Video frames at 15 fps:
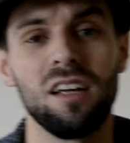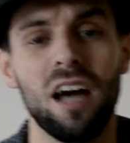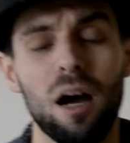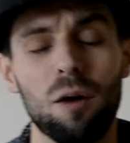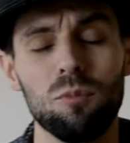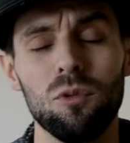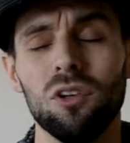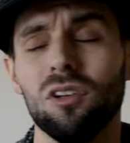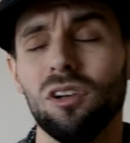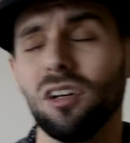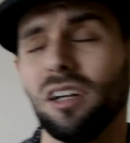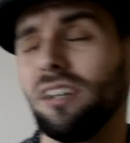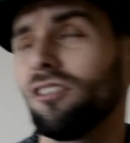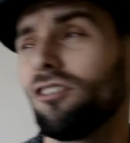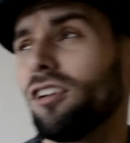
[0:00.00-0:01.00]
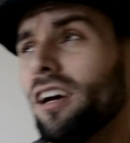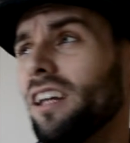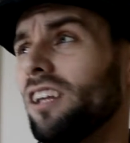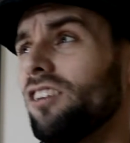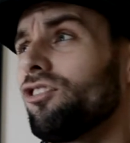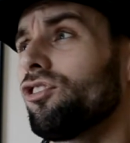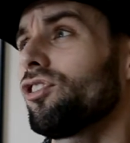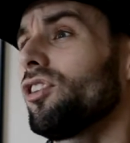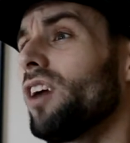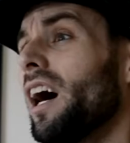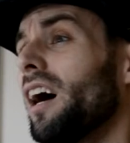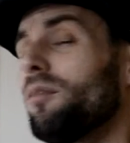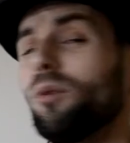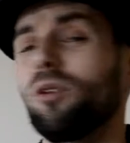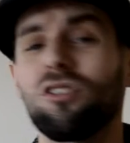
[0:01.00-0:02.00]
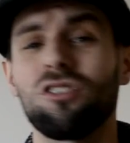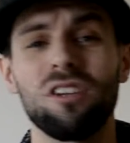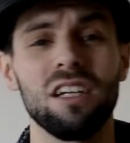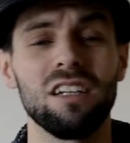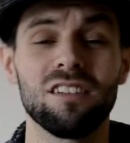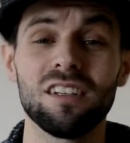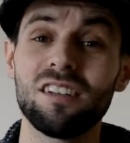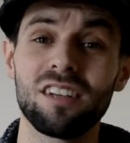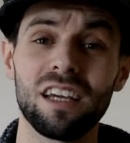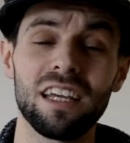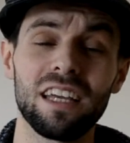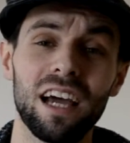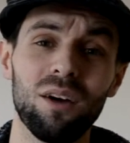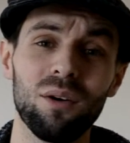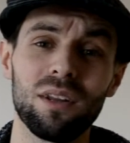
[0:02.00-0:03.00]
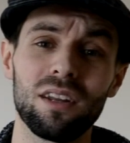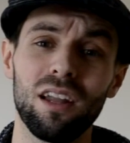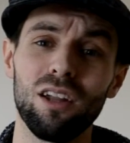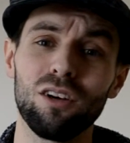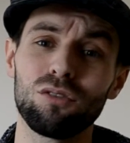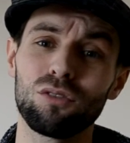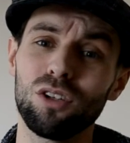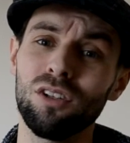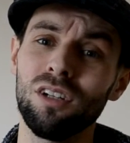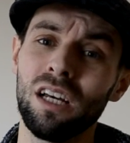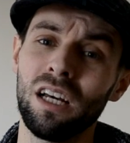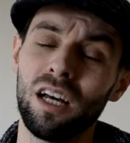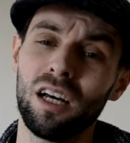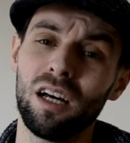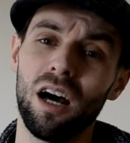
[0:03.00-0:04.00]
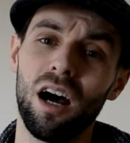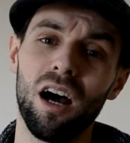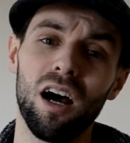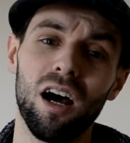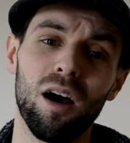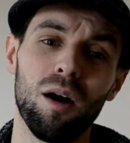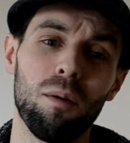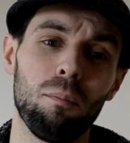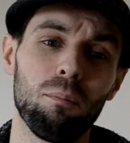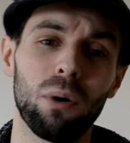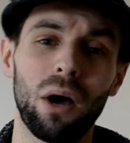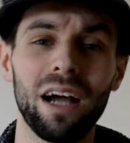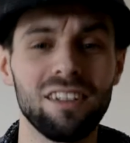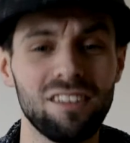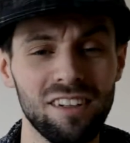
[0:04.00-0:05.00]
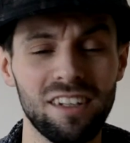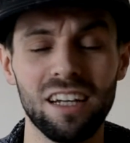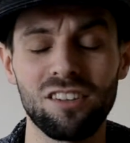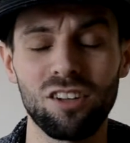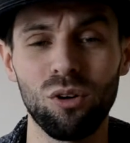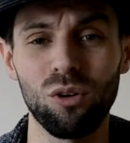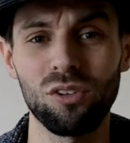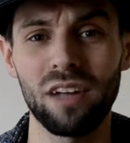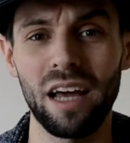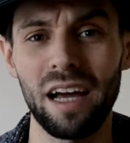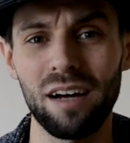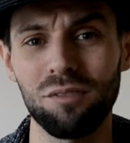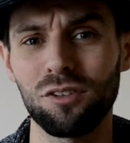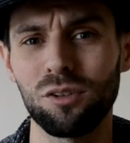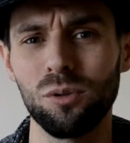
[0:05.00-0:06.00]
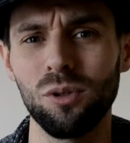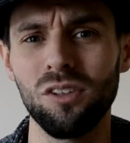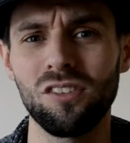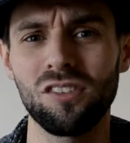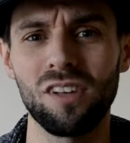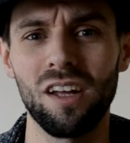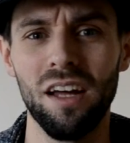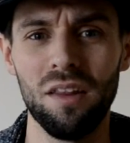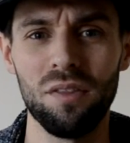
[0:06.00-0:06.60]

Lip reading: I'm not entirely sure how much they did take out in the long run, but I did get told afterwards